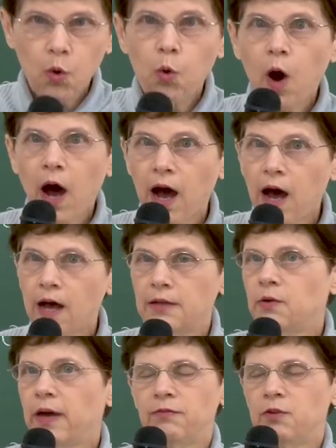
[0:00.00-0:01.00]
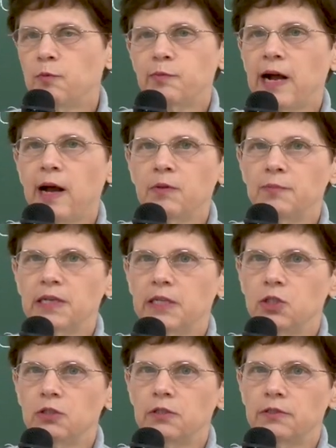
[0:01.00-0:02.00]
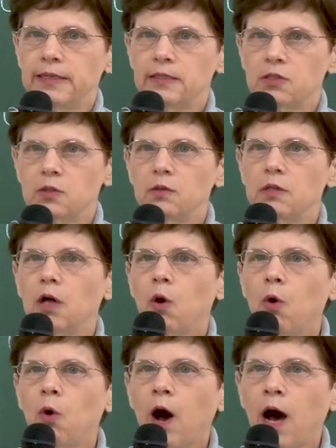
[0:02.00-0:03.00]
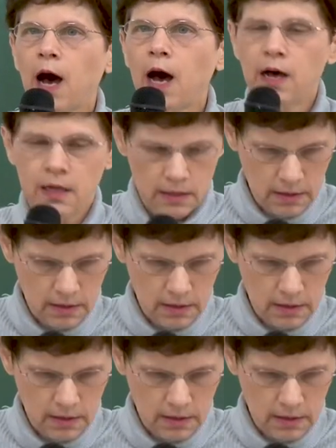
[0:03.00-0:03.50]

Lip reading: Hua, you have no problem because you learned that in school. Hua.